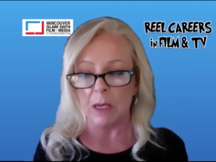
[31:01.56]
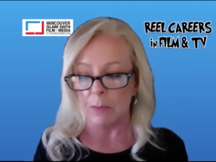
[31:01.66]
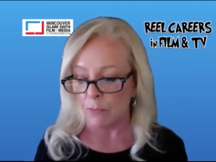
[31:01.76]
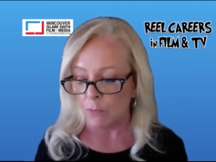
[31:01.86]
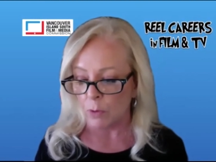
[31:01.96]

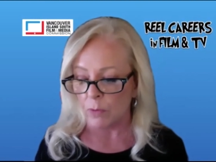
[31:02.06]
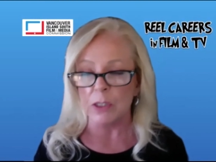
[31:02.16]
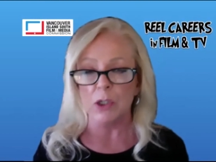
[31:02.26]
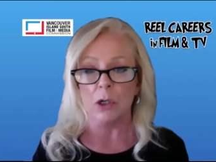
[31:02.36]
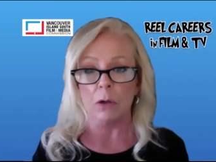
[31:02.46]
before they
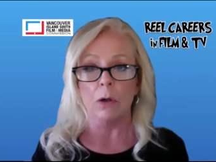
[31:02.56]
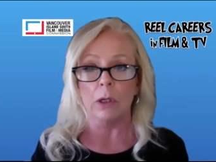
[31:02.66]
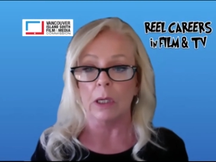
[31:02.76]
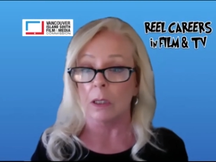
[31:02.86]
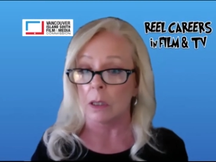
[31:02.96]
start
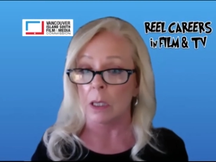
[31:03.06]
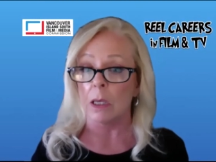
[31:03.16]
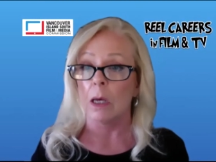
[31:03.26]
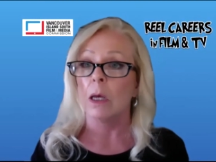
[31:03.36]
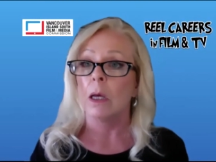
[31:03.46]
looking at the
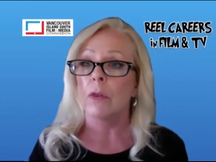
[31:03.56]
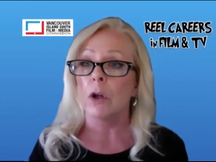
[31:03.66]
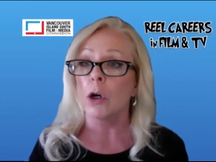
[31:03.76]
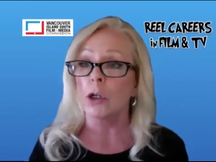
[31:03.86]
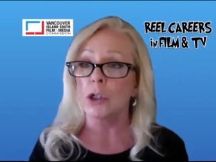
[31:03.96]
the
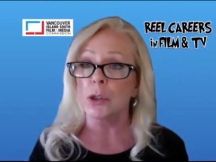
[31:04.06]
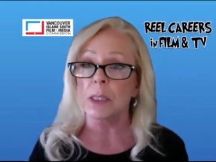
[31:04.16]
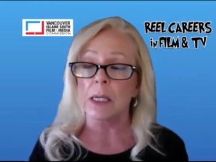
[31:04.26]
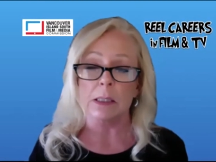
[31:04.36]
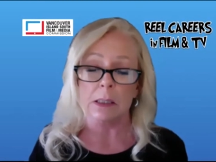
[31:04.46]
larger
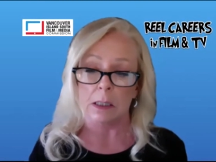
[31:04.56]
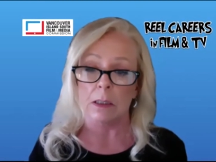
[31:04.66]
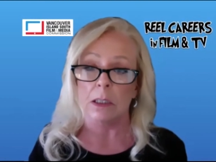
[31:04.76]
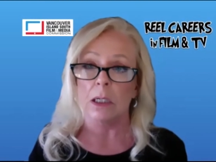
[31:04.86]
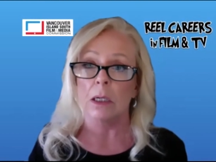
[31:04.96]
sets that
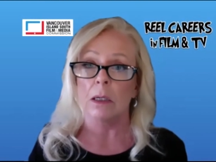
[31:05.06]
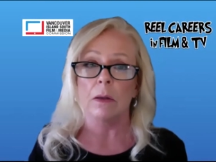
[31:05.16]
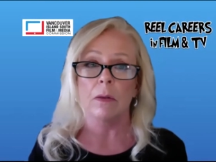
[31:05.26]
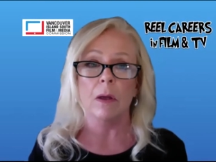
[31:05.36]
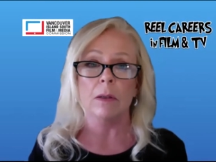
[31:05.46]
uh,
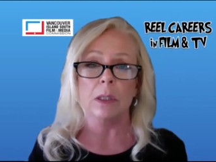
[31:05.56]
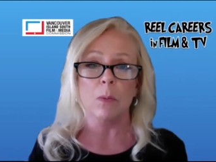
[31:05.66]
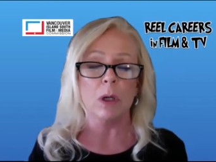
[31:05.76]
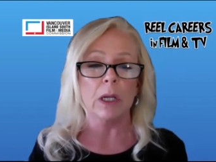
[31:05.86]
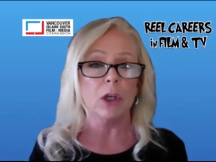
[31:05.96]
that
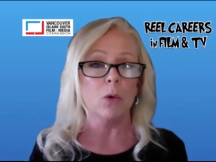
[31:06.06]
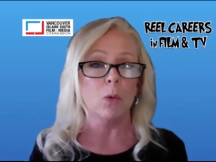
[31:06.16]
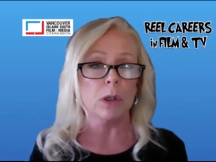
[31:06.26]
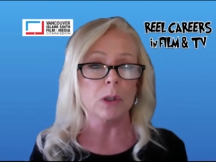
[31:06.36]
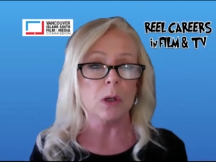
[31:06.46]
someone like you
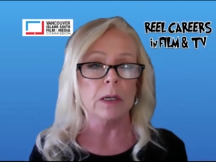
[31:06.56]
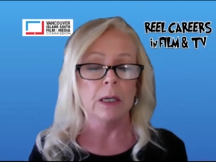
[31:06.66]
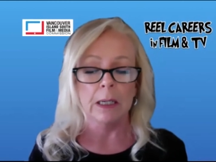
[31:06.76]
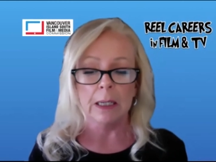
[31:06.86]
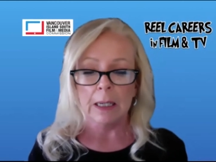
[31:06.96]
works on.
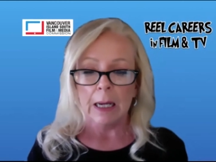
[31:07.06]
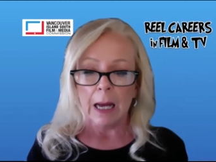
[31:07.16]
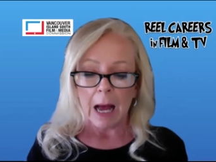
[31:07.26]
Exactly.